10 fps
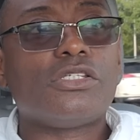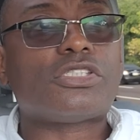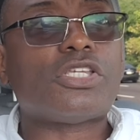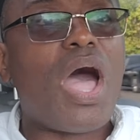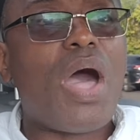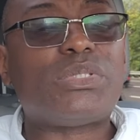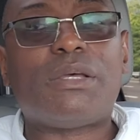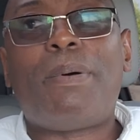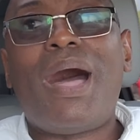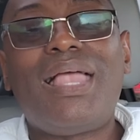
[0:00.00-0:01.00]
So I
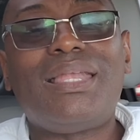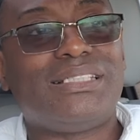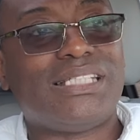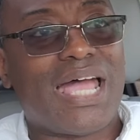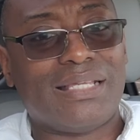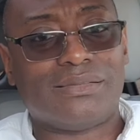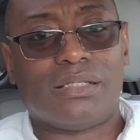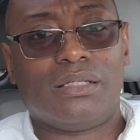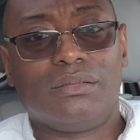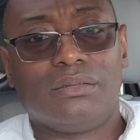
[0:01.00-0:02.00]
was
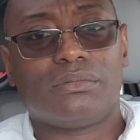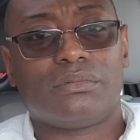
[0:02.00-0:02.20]
apologizing.